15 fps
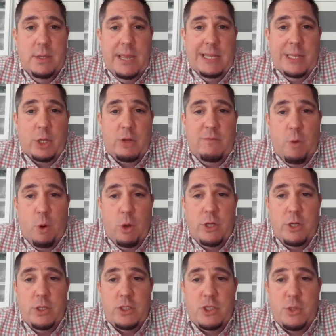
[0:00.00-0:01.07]
and look forward
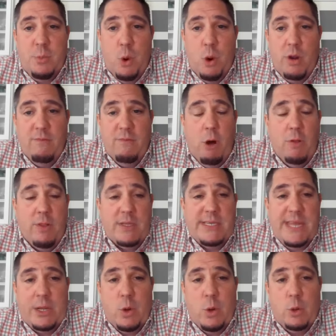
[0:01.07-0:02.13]
to the support of all the
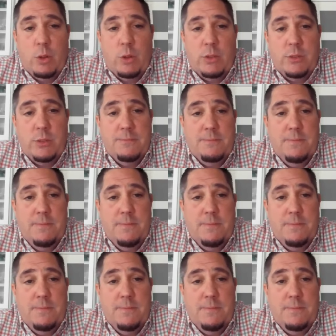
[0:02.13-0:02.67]
stakeholders.